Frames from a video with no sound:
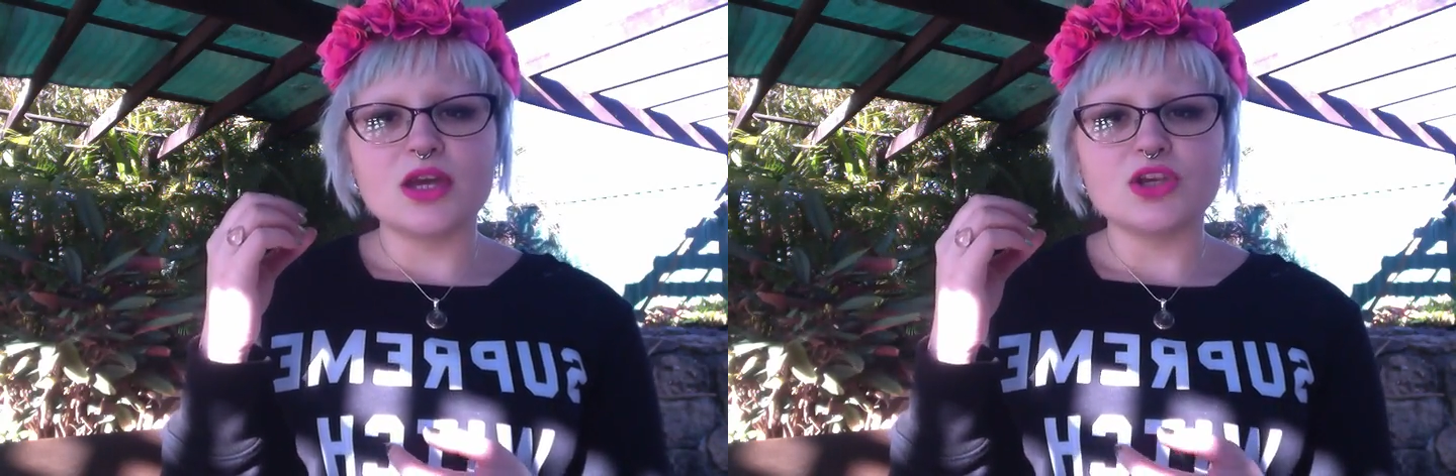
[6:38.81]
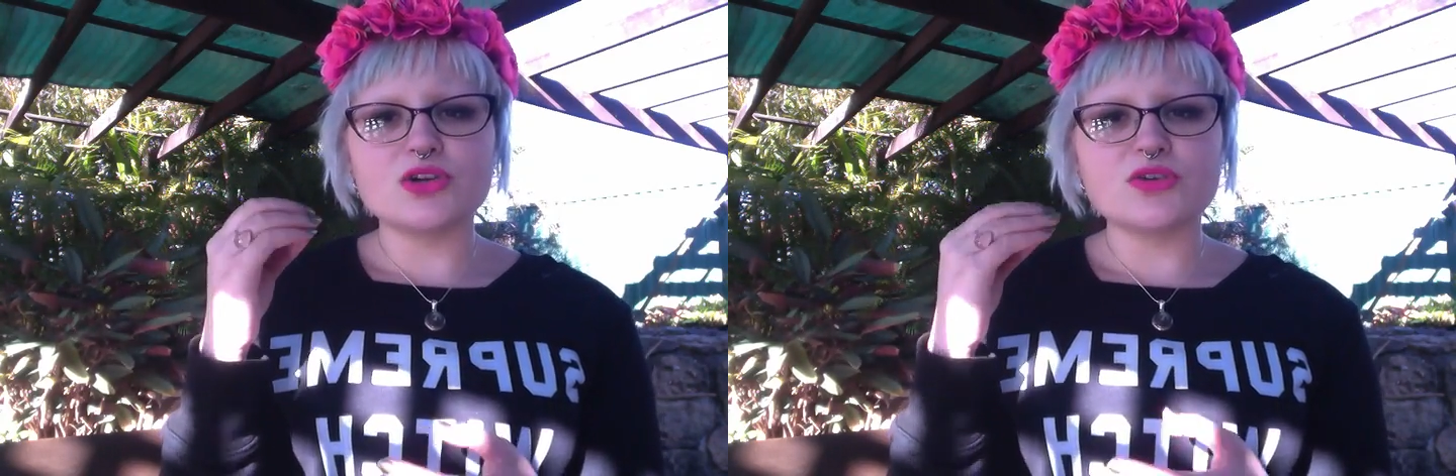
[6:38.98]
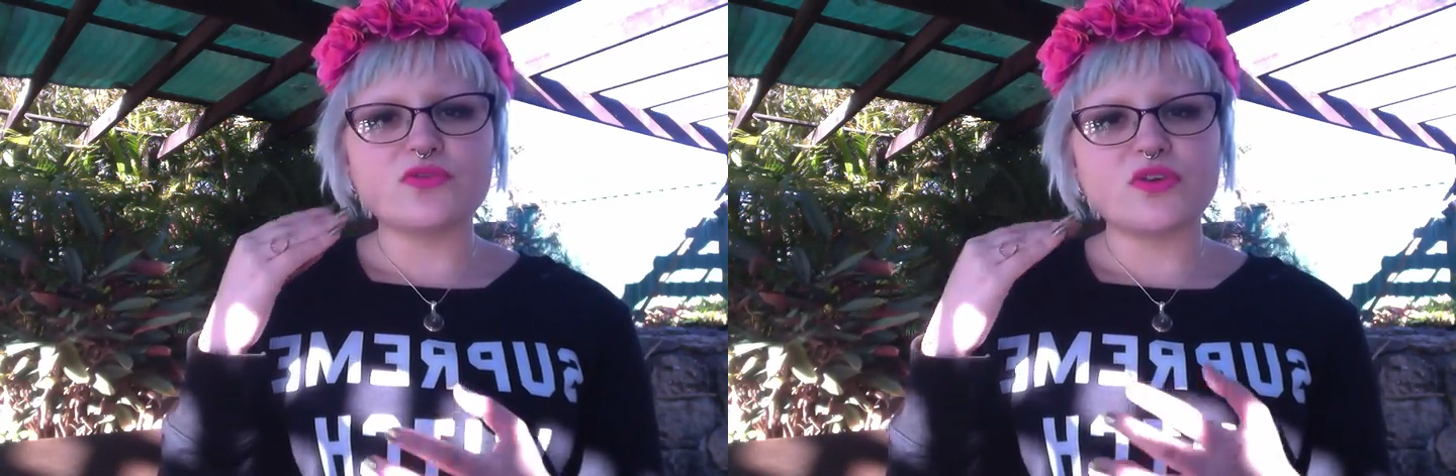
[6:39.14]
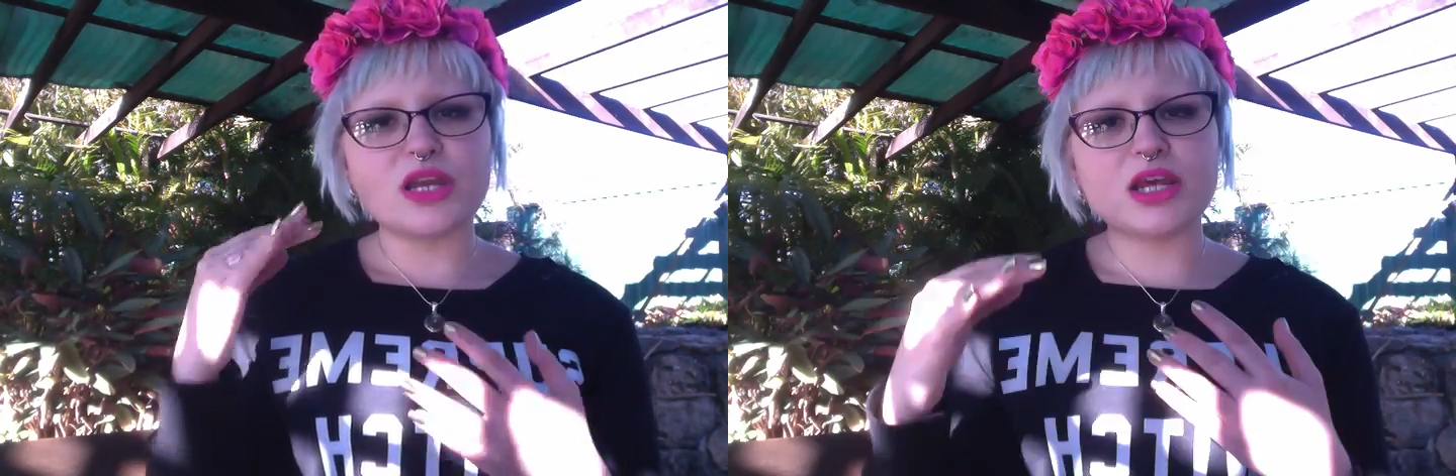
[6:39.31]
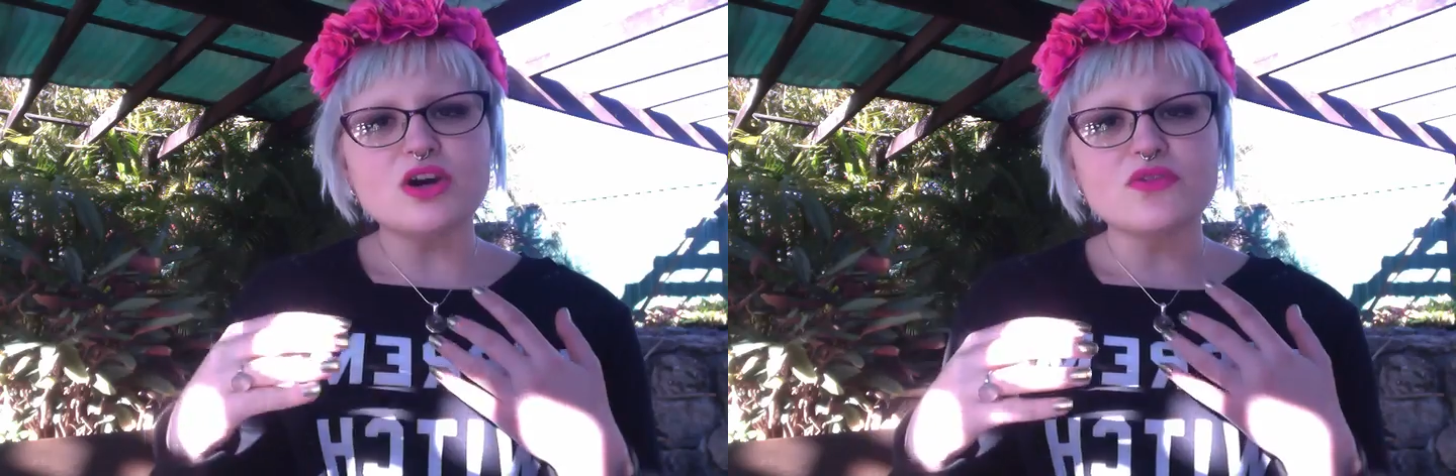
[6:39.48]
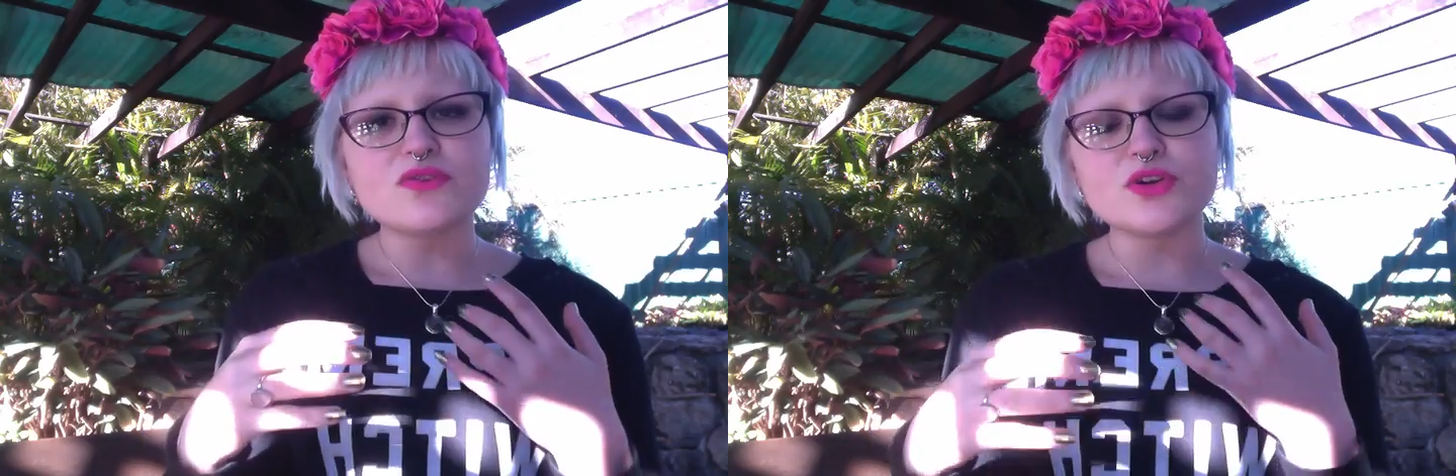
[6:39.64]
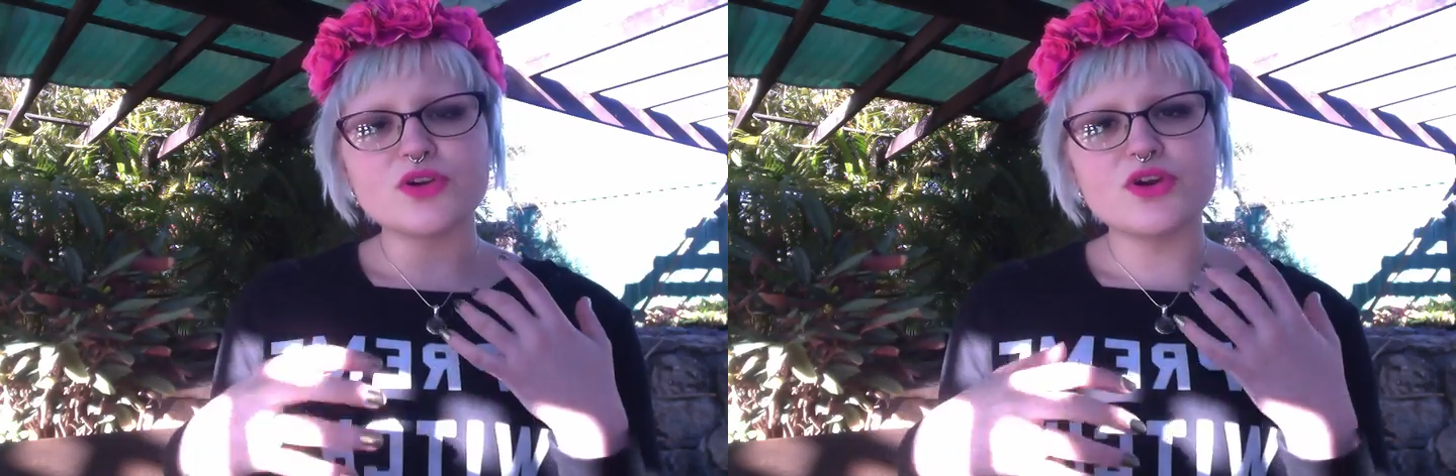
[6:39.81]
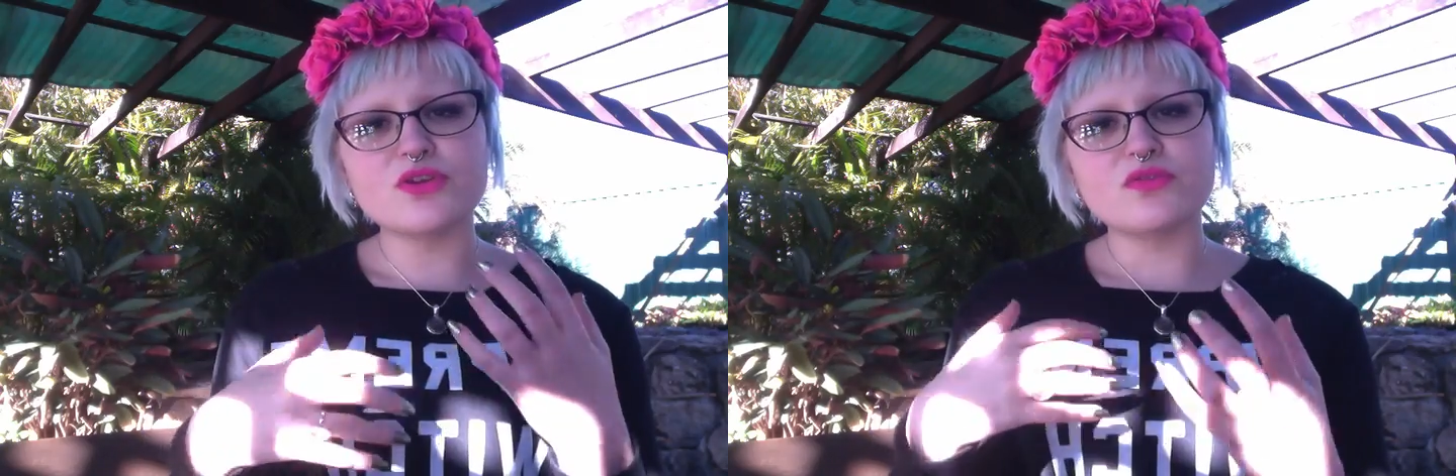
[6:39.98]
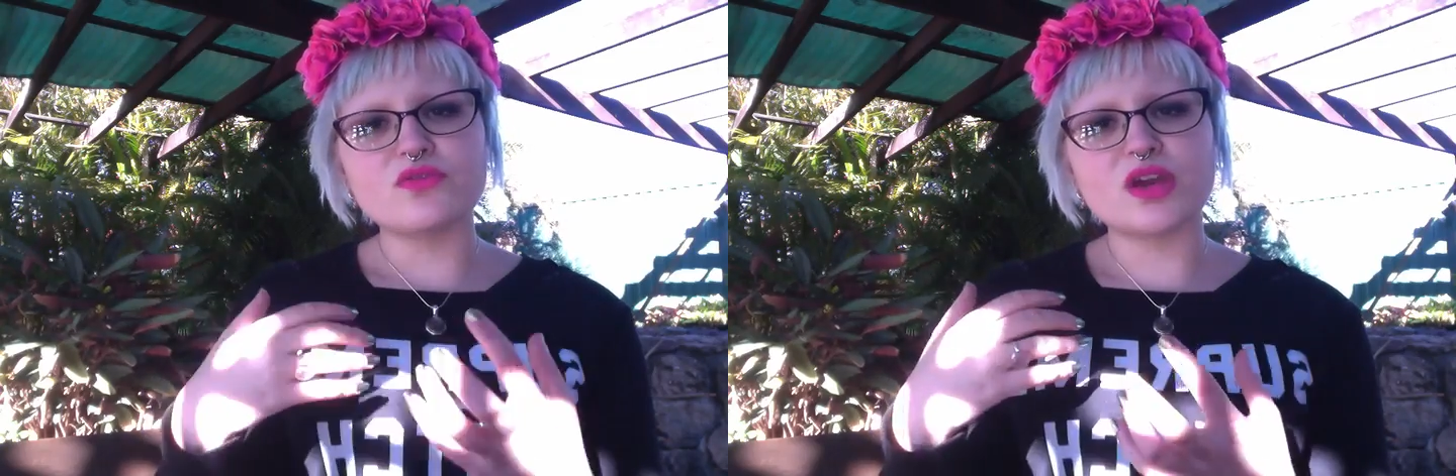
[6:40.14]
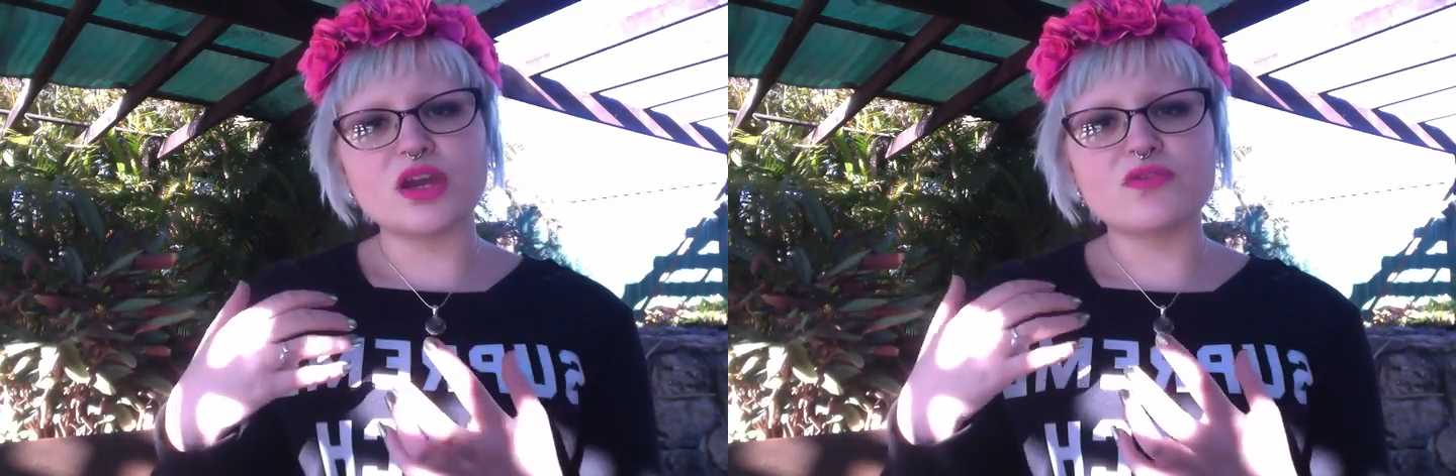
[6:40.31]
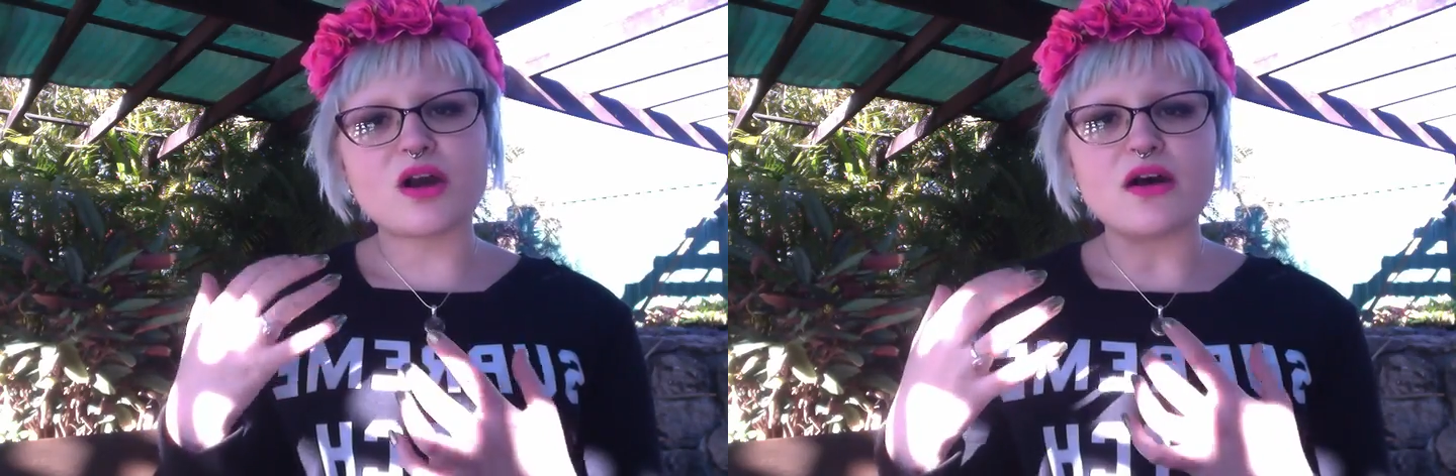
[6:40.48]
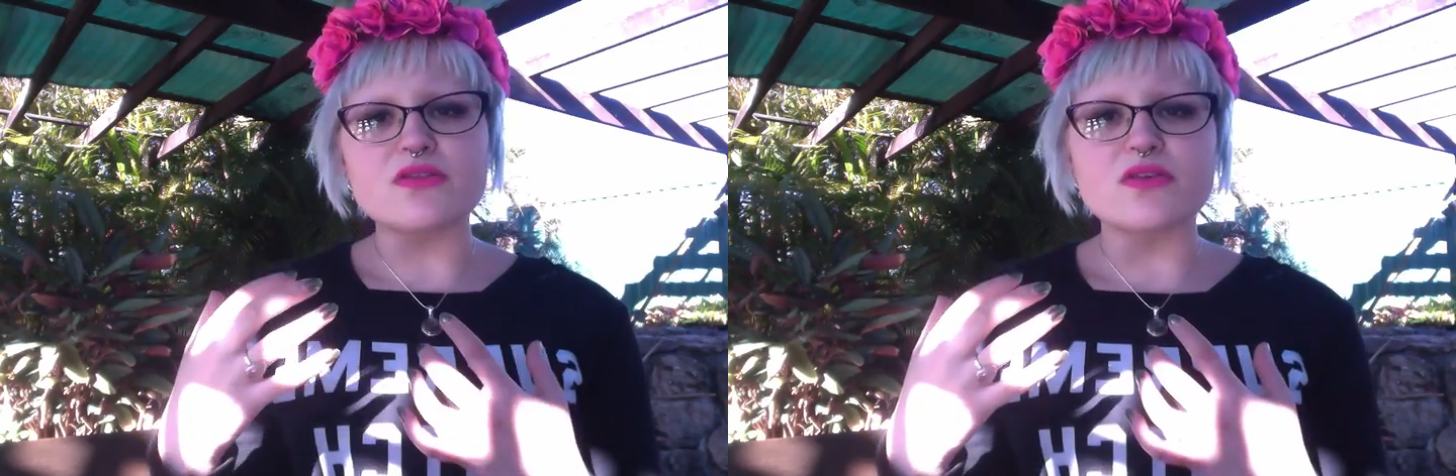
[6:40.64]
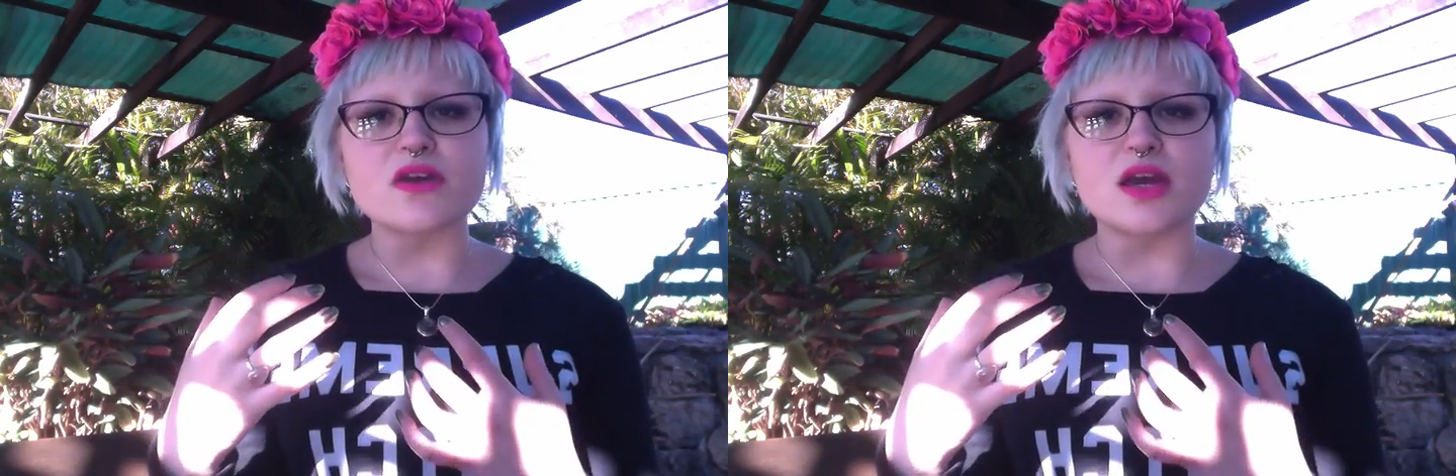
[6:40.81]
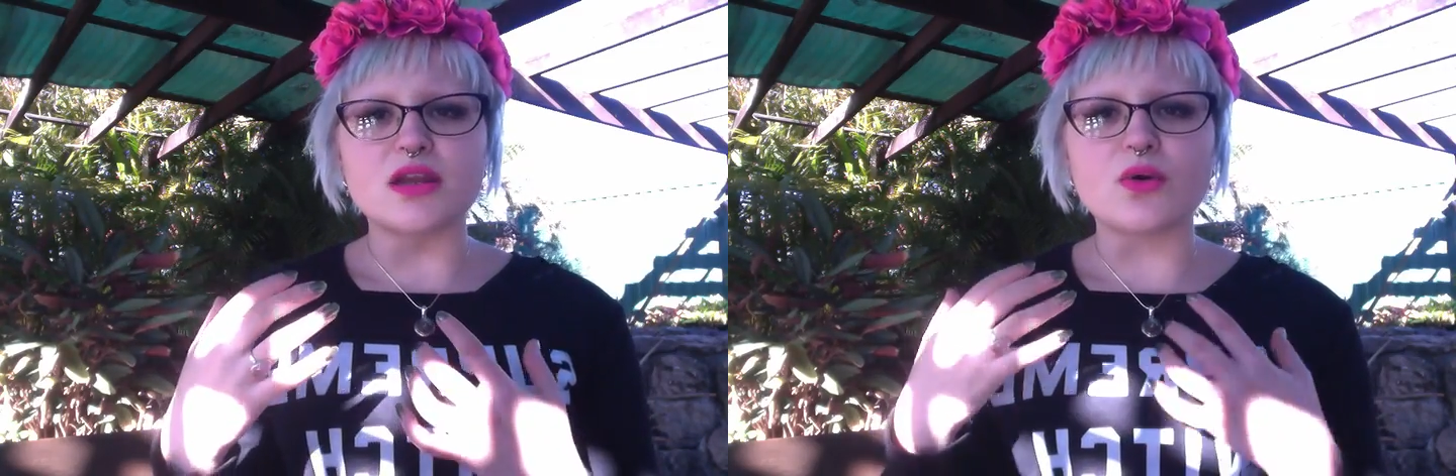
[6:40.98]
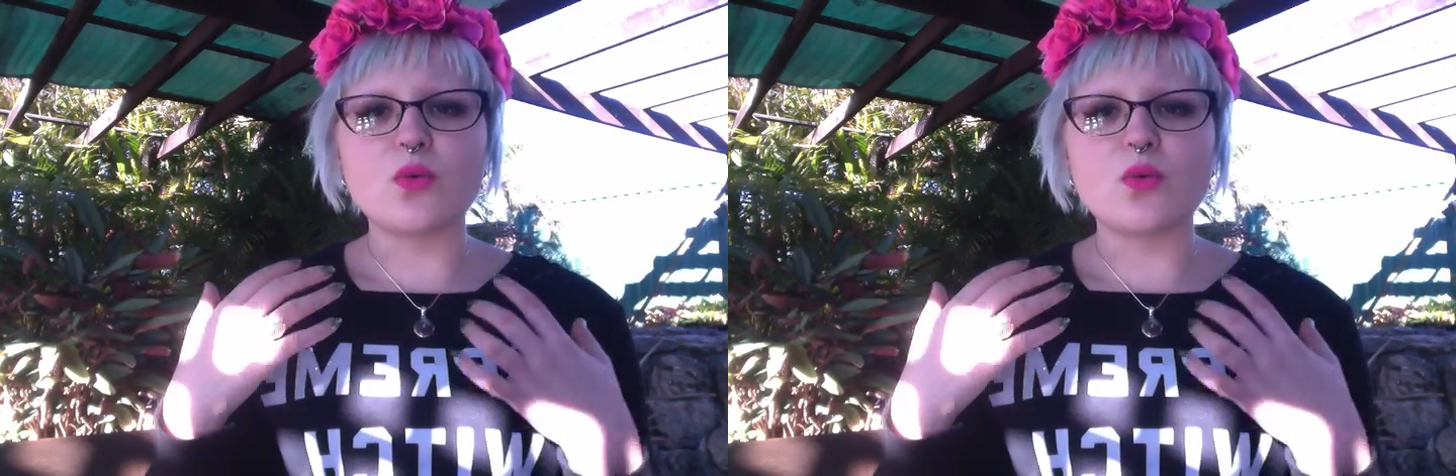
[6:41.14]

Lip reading: you're feeding off your own fear rather than